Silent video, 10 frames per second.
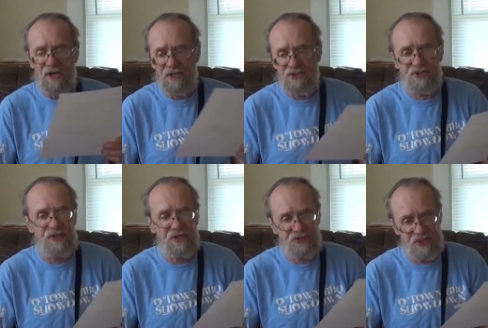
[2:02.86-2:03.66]
this,
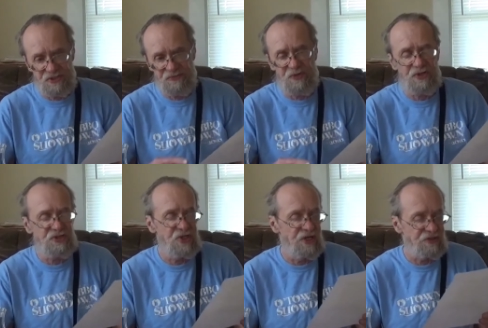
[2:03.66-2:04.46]
this year's
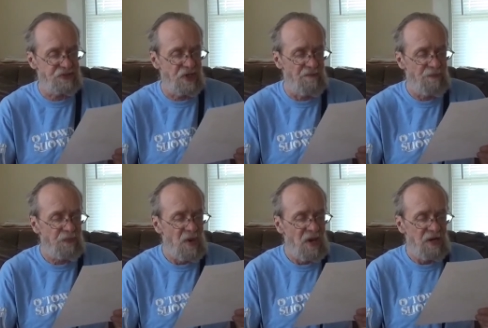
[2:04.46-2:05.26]
version is uh,
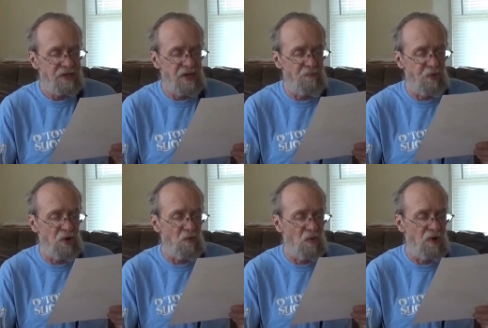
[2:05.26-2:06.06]

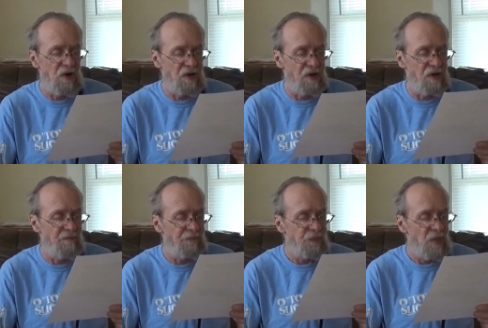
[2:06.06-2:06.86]
10.1. Uh,
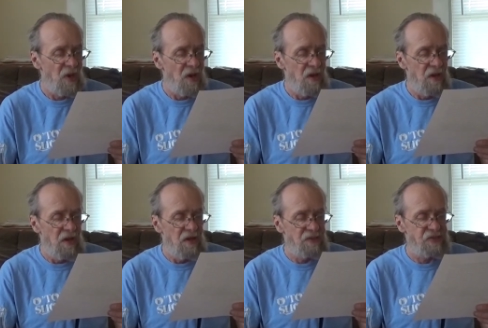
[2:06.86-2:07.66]

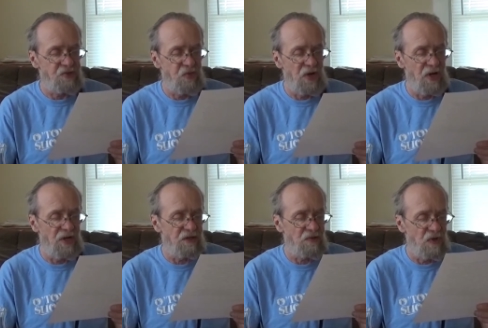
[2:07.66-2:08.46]
so 20,
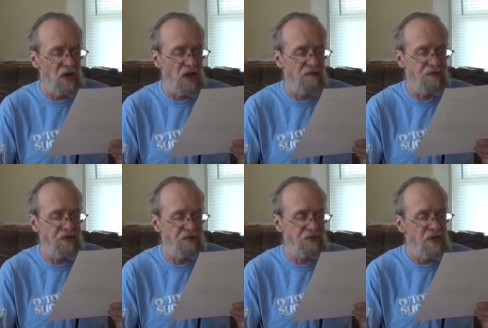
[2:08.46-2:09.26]
2011
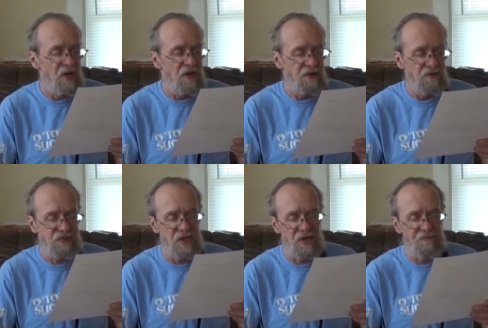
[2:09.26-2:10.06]
used New
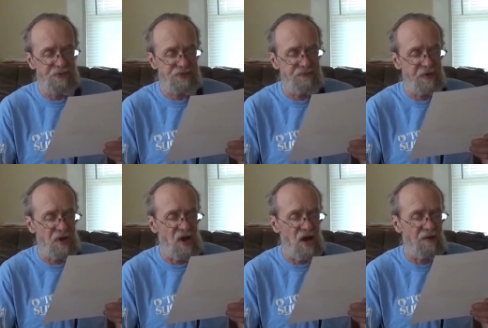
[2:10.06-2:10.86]
Zealand Pacifica
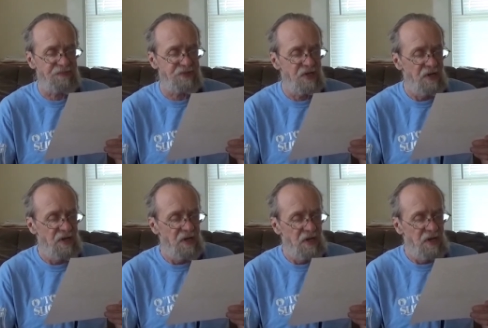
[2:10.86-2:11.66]
hops,
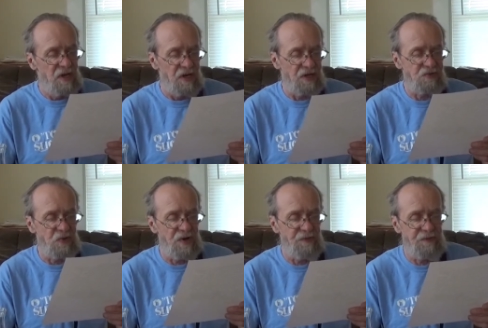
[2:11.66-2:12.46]
and
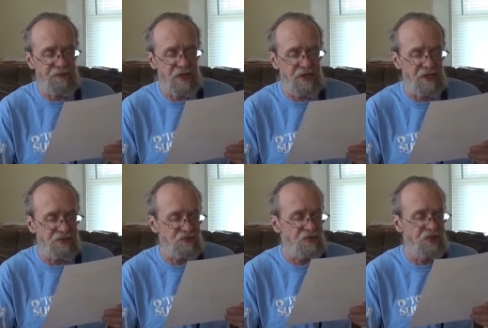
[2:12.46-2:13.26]
2015
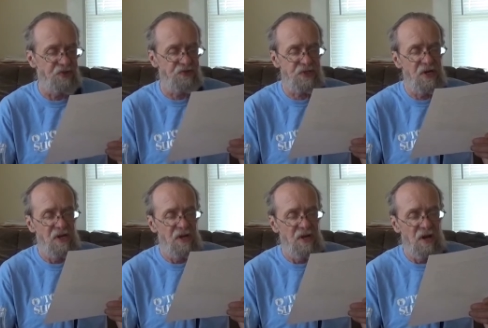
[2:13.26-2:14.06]
this one used
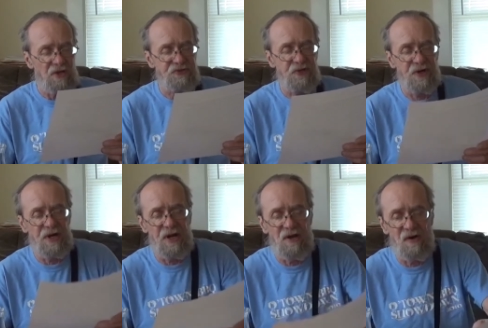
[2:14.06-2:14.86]

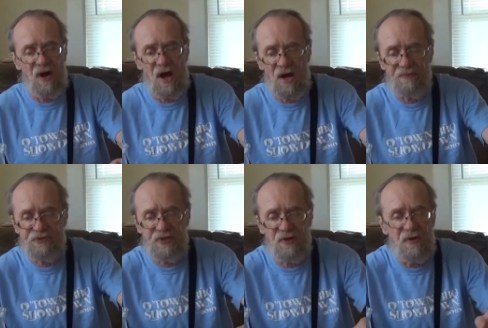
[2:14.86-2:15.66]
Australian Helga hops.
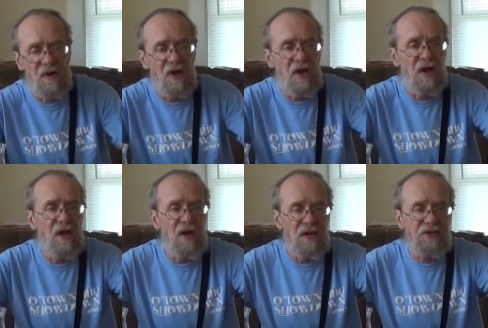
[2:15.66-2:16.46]
So
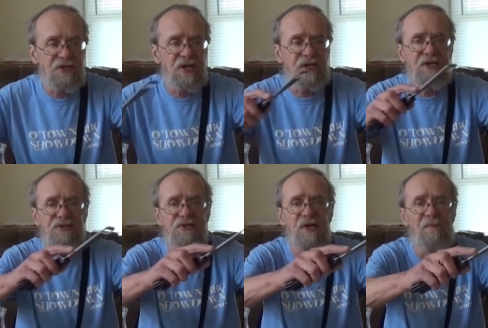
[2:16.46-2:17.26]
let's get
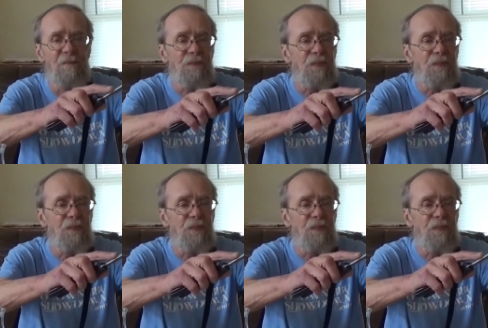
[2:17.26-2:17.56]
this uh,